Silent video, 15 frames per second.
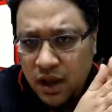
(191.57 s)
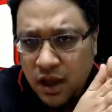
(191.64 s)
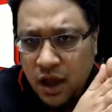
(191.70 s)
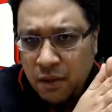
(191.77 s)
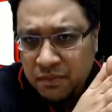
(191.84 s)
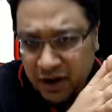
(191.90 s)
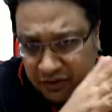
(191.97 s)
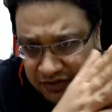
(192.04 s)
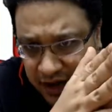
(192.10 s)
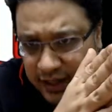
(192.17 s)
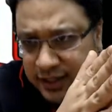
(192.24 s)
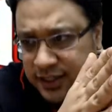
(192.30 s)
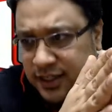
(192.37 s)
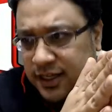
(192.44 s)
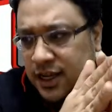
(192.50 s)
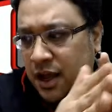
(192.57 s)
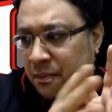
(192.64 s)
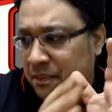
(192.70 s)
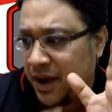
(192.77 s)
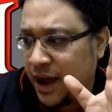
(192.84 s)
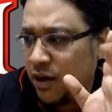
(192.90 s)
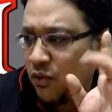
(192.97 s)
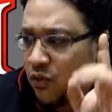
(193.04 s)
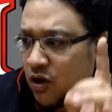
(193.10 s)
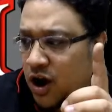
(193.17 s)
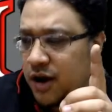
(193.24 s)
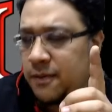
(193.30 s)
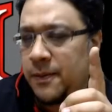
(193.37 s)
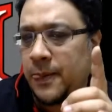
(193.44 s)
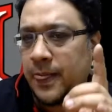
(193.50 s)
preference. But
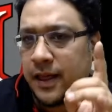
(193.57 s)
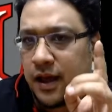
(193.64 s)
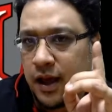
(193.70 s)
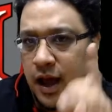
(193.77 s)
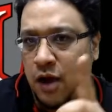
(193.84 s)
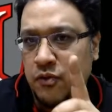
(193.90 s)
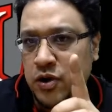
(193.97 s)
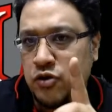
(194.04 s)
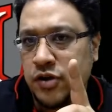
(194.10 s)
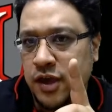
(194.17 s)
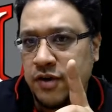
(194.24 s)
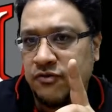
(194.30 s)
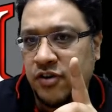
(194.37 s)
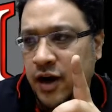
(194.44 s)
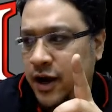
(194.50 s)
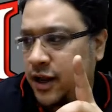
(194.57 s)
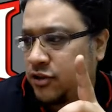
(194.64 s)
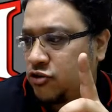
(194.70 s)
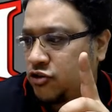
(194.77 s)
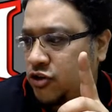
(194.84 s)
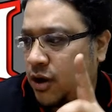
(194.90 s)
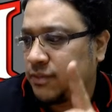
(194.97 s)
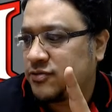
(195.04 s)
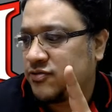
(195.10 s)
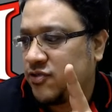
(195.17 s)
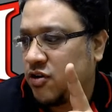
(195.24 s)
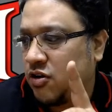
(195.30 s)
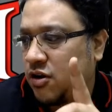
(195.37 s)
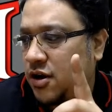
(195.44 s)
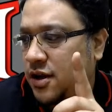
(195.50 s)
what I will give credit to Topps for